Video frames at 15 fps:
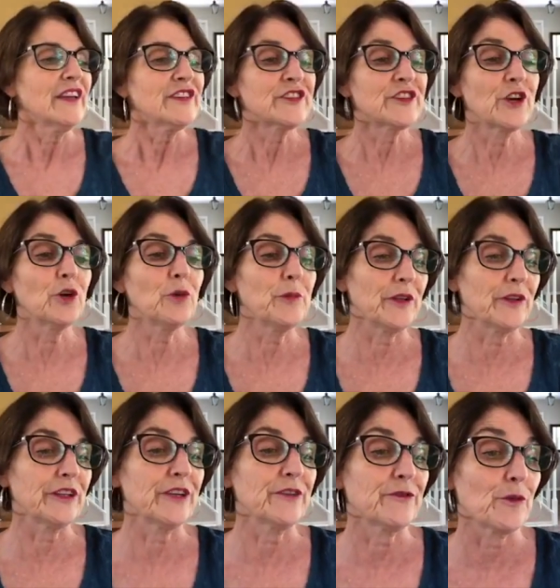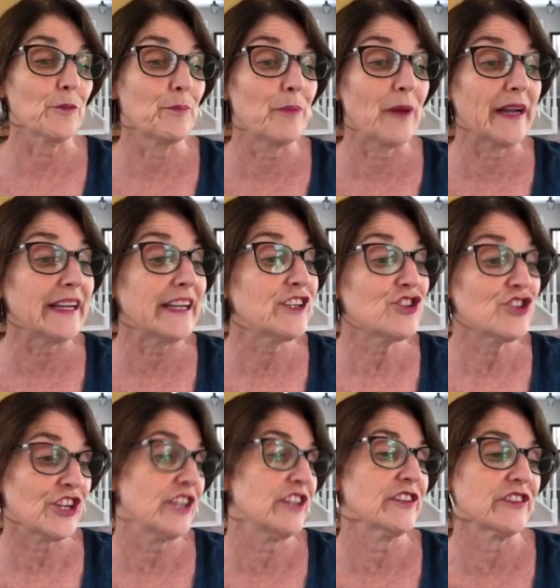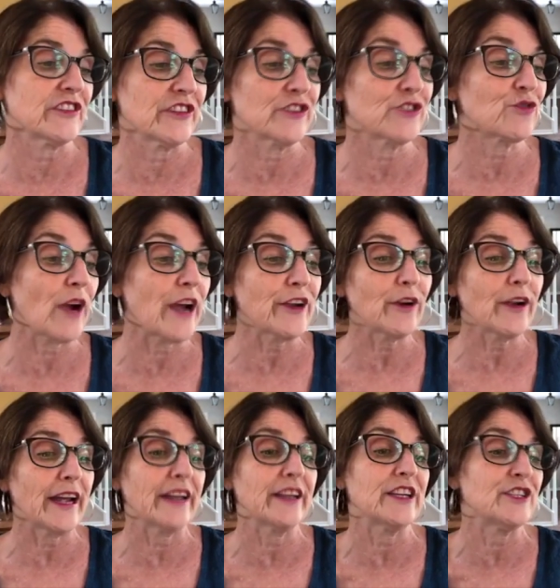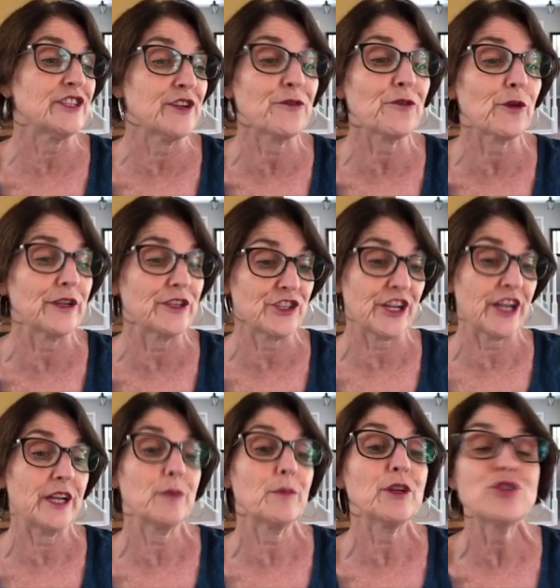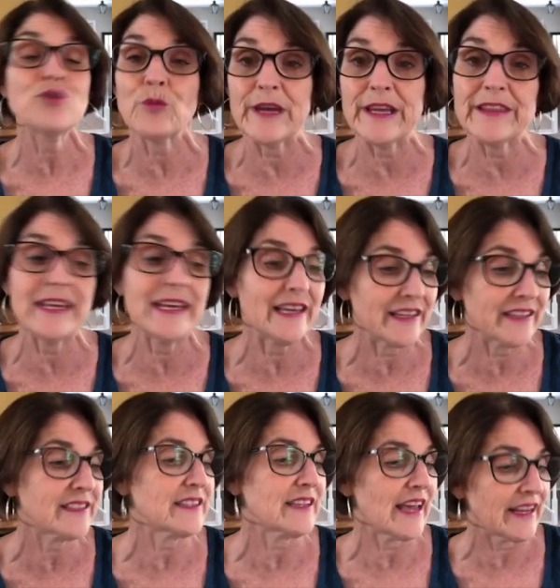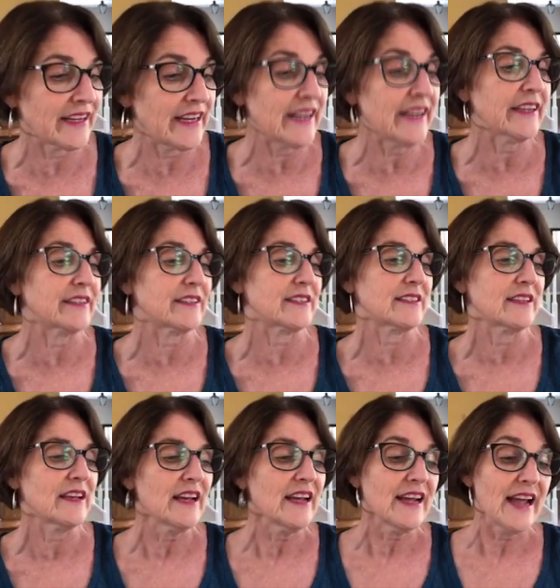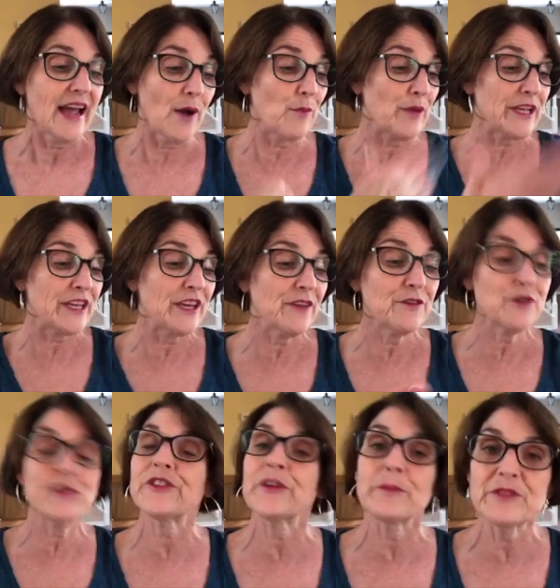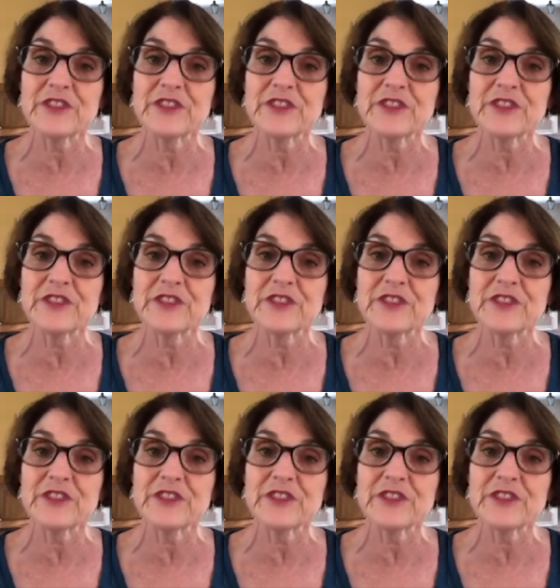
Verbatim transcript: Skill building for budding geniuses. Try your hand at differentiating between the its and its. And we give you some